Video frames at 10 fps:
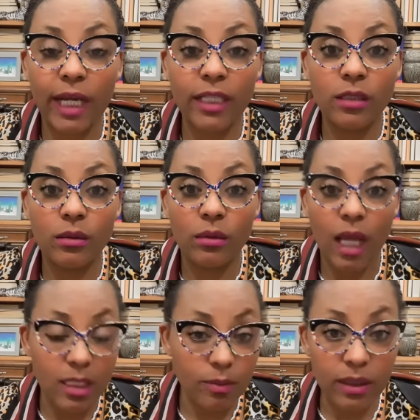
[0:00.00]
Right?
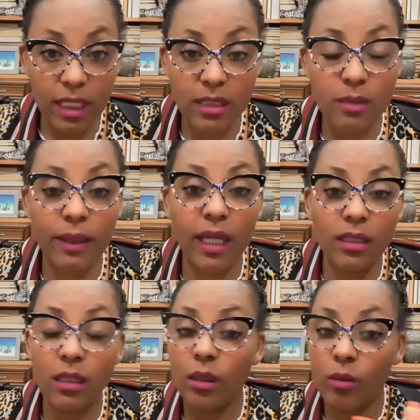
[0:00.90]
Husband gets
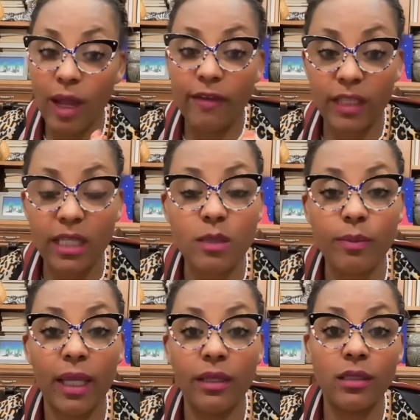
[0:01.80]
paid, wife
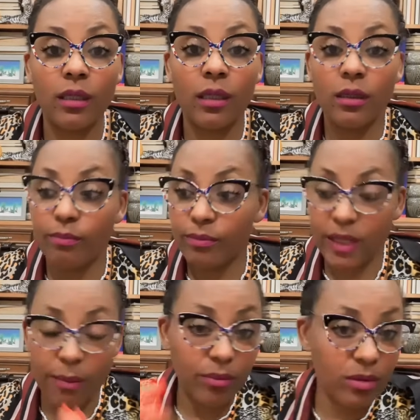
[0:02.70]
gets paid.
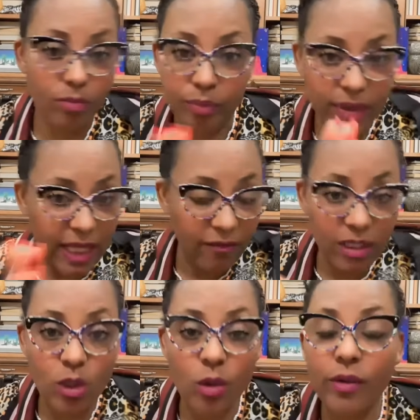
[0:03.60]
Some
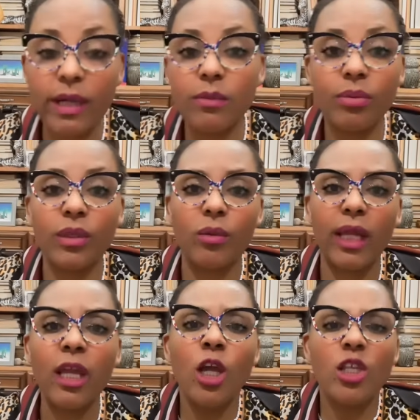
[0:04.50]
savings are already put
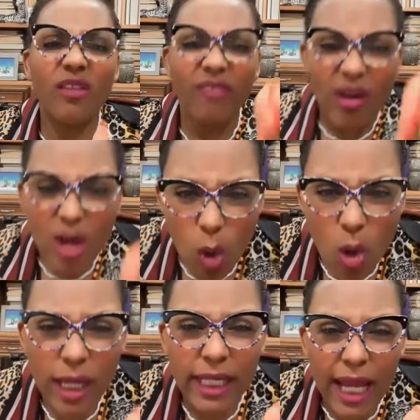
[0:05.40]
away. They're very
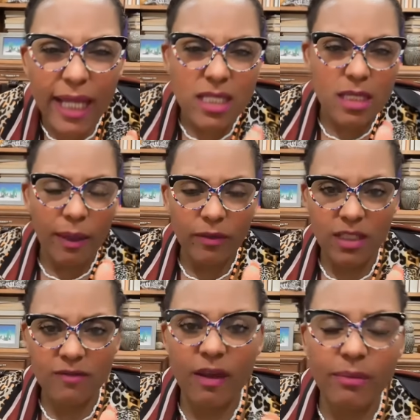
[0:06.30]
organized
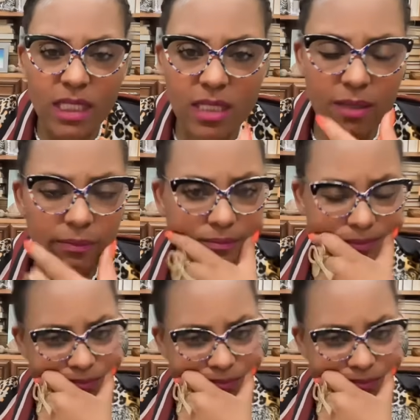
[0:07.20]
about this feminism.